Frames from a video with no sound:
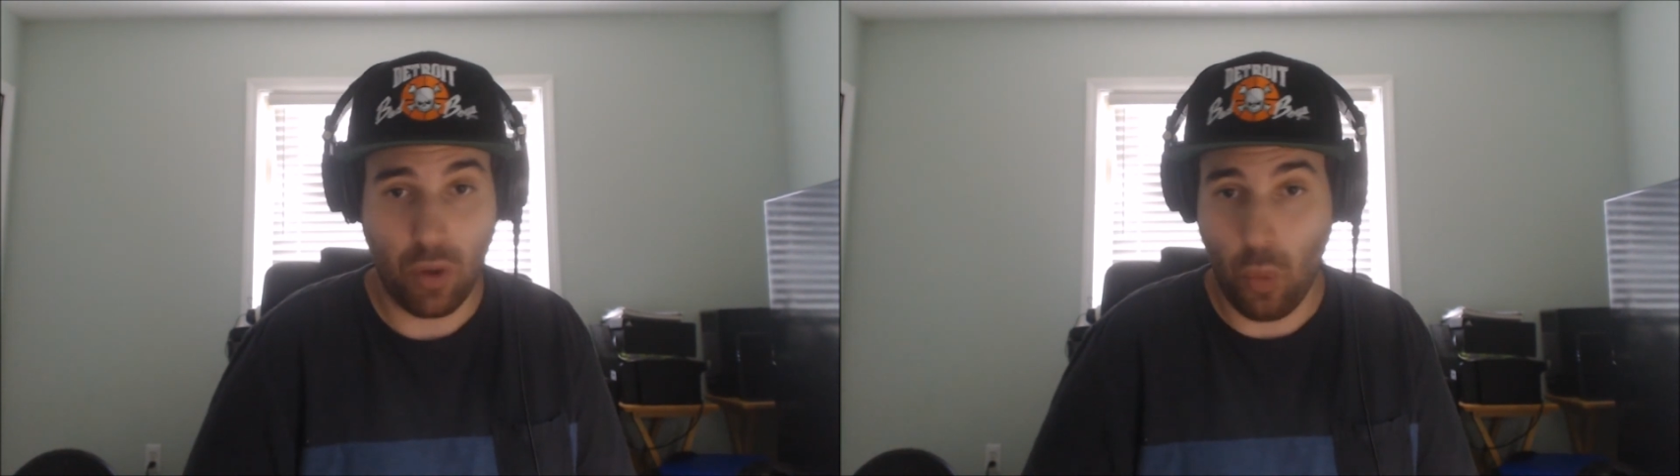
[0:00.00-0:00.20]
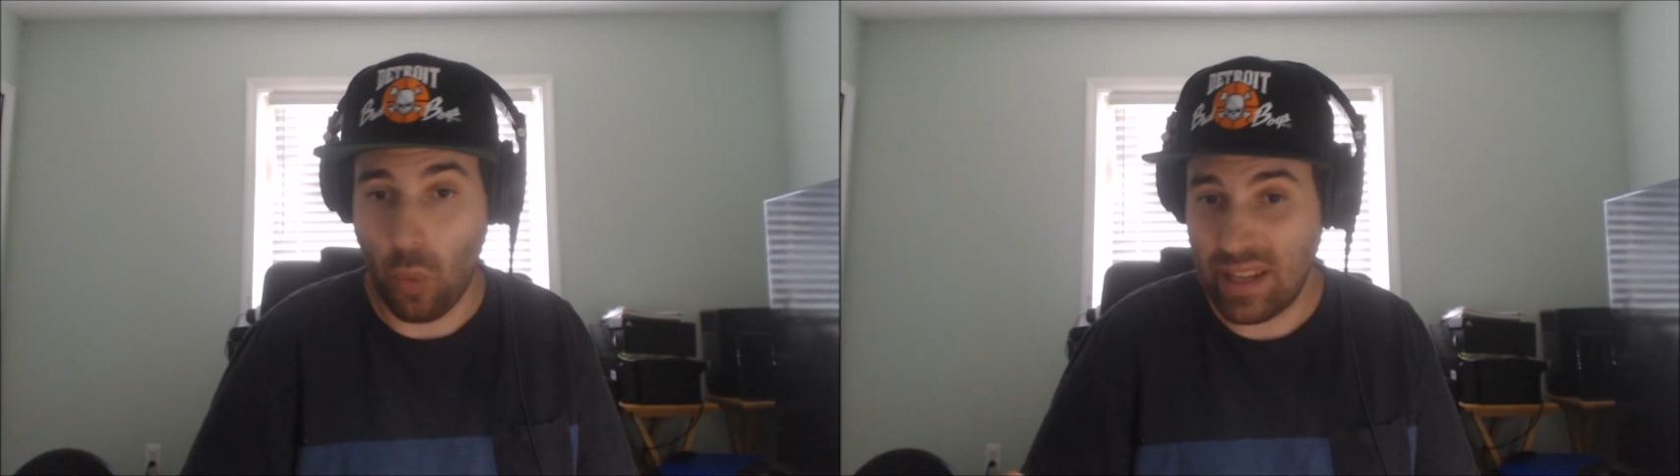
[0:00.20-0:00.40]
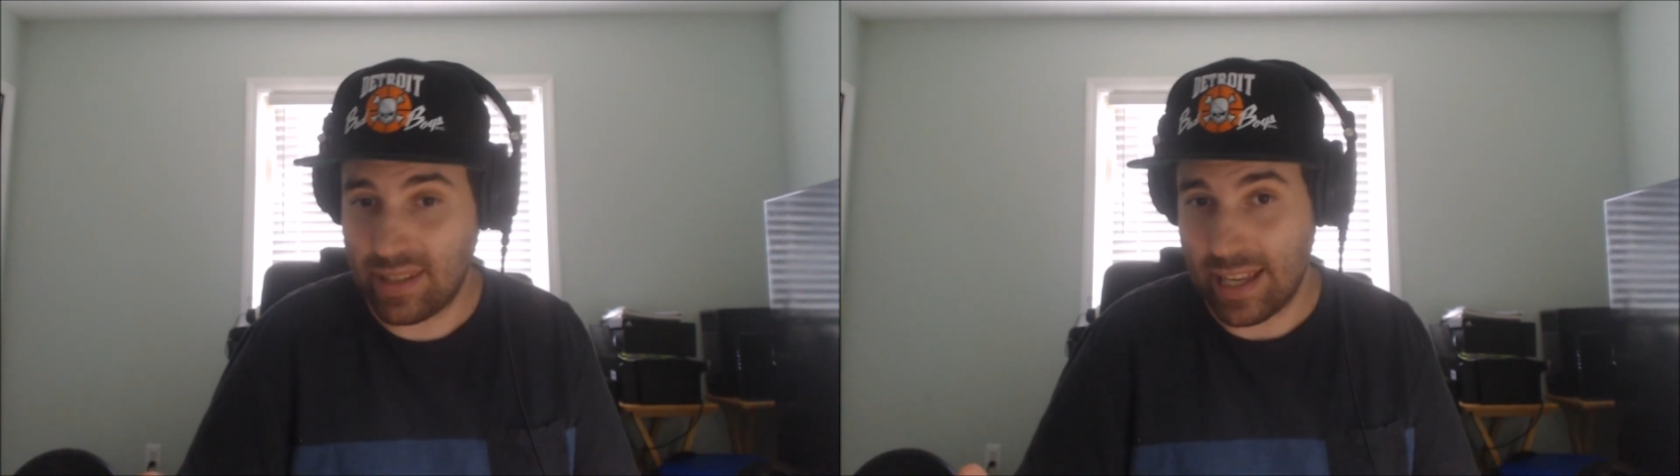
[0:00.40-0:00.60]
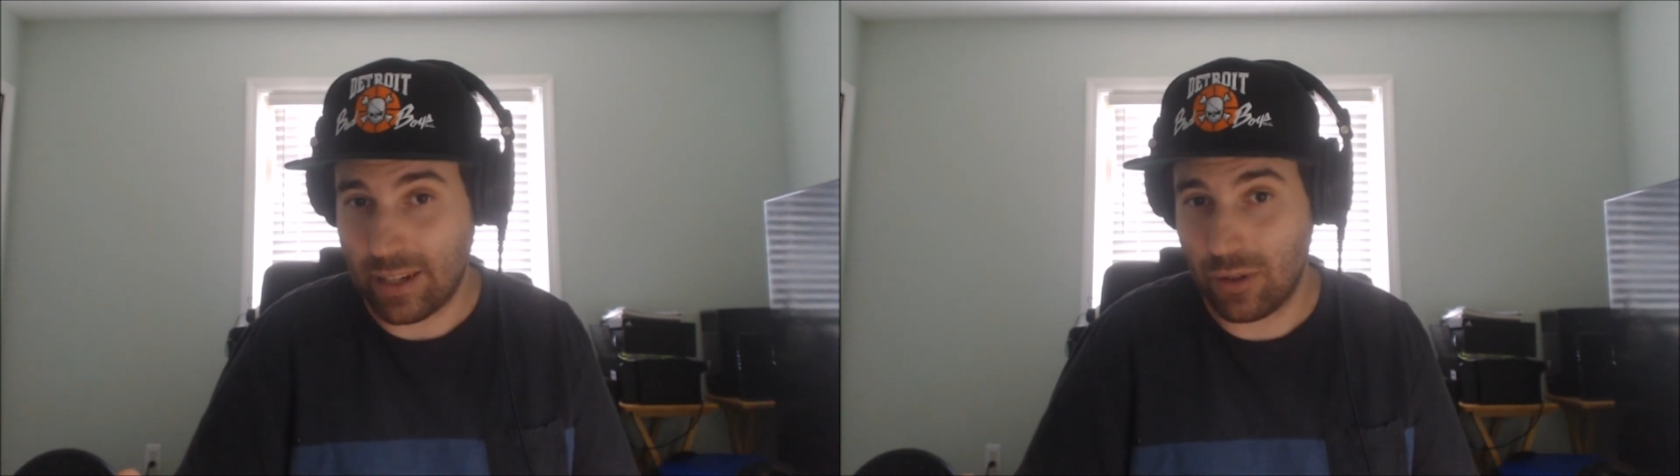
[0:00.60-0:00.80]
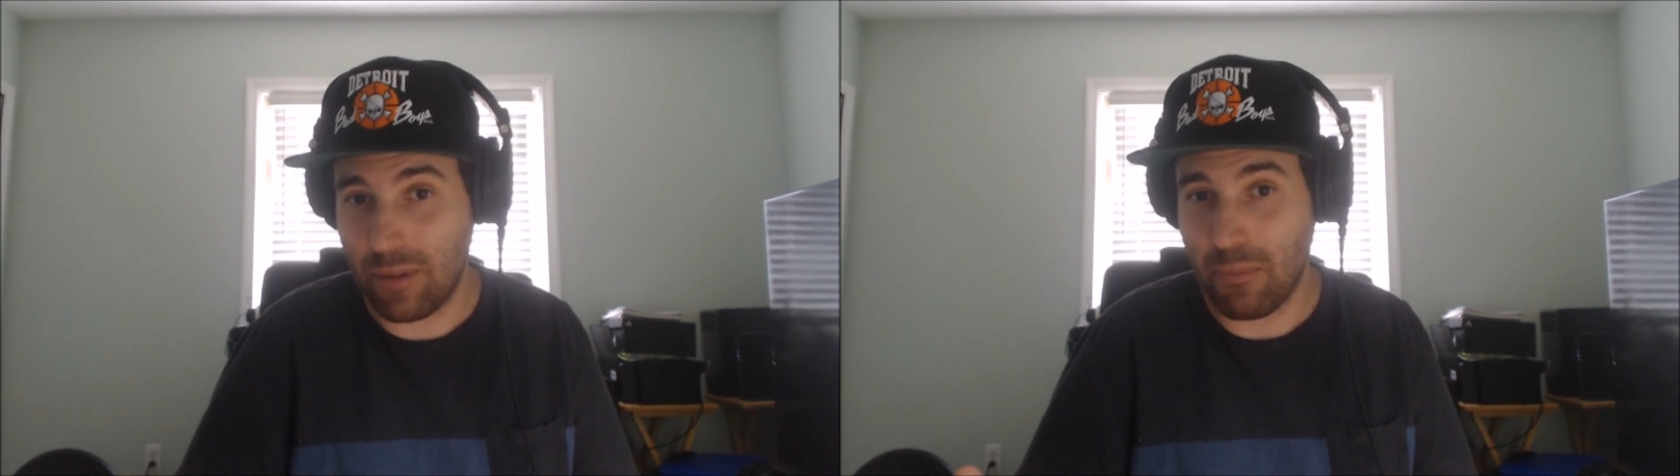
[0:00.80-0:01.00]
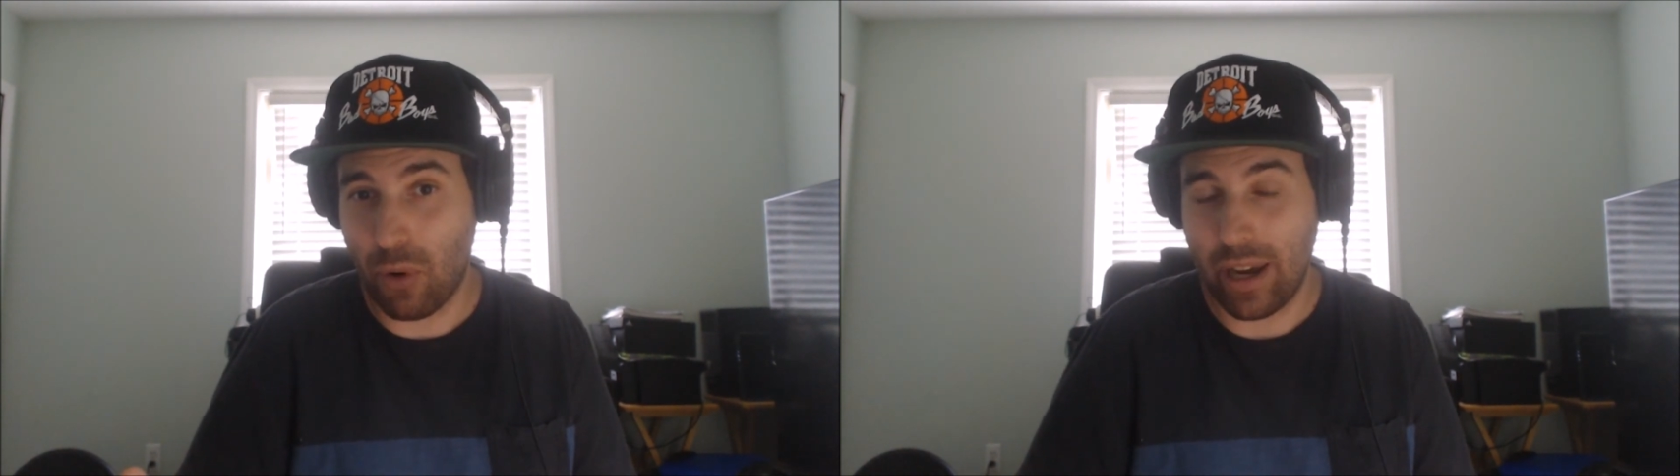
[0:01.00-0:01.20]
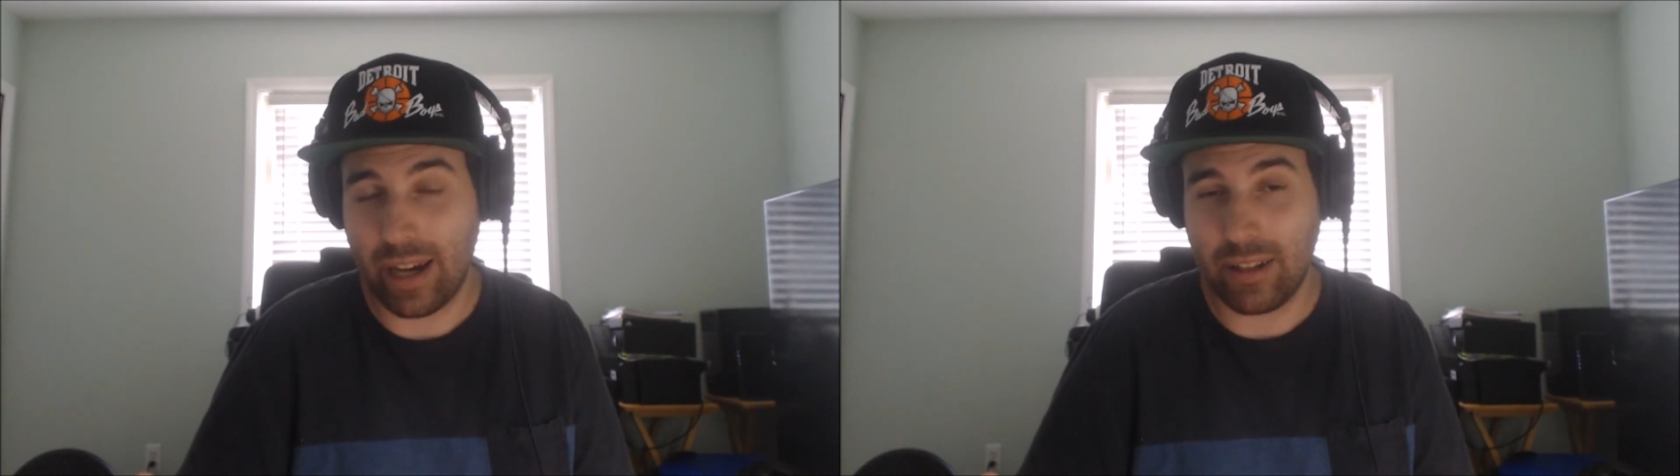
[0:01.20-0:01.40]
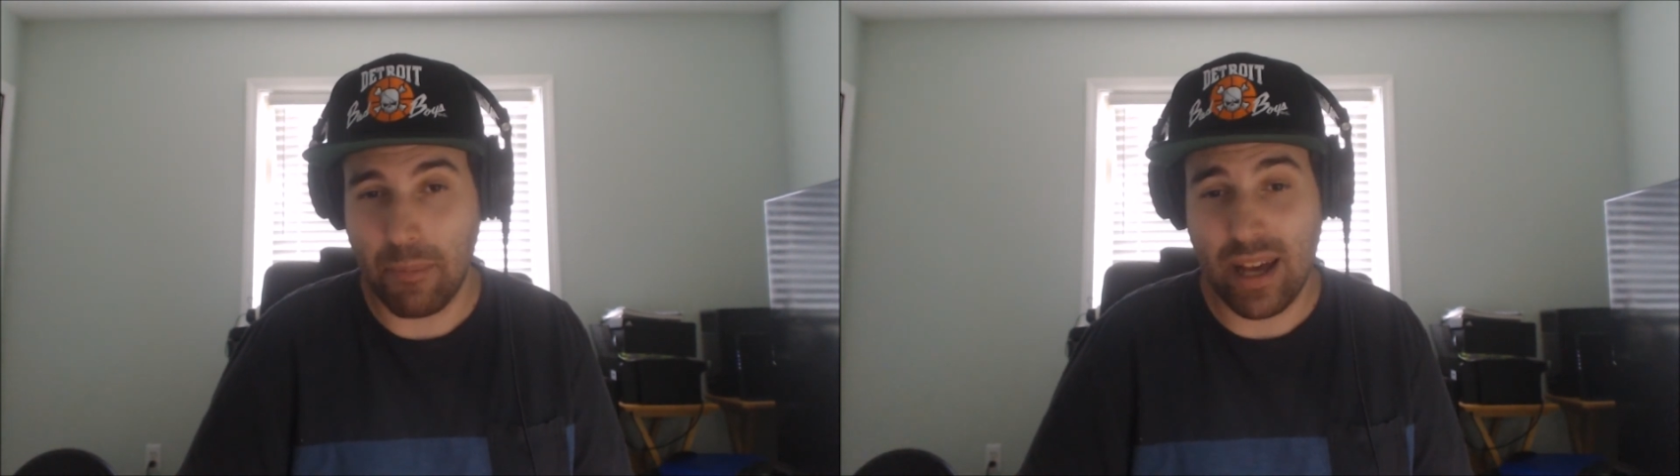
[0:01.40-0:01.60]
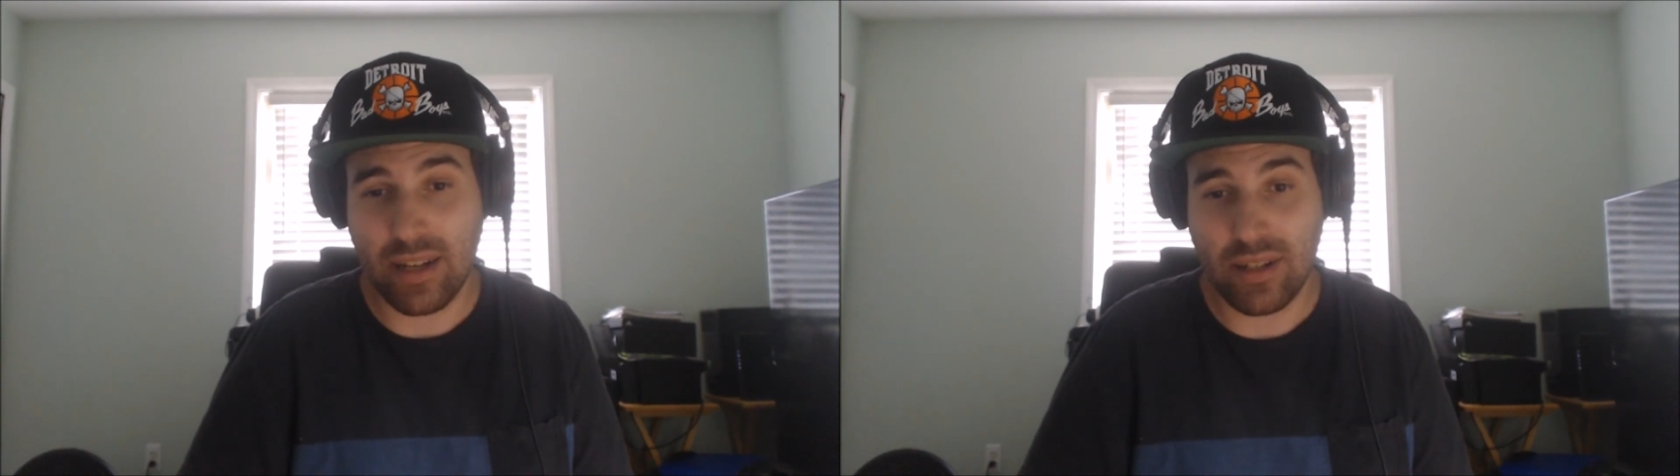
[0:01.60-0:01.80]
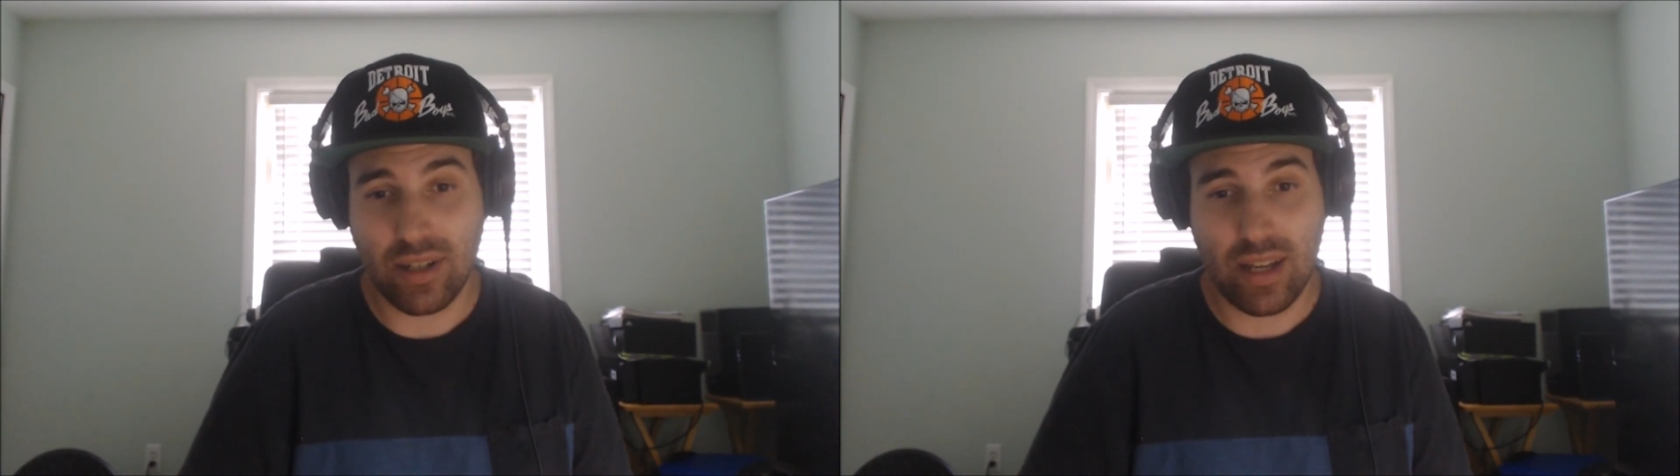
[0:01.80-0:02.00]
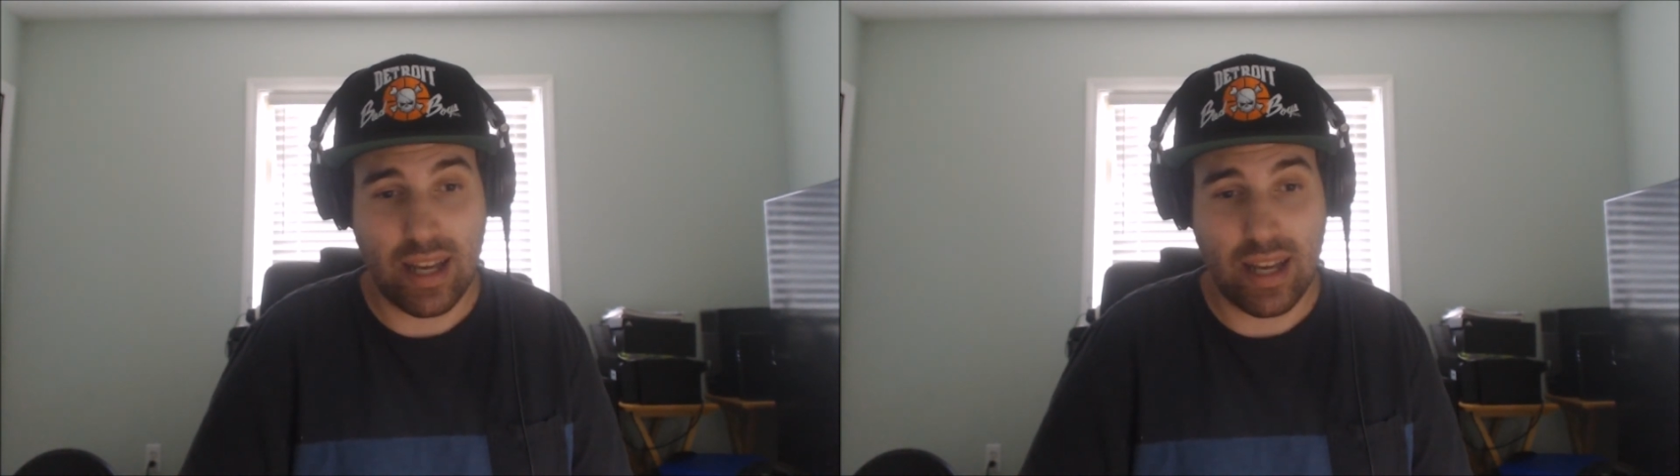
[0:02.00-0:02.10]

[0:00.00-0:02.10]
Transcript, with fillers: with Sekou Doumbouya on the bench.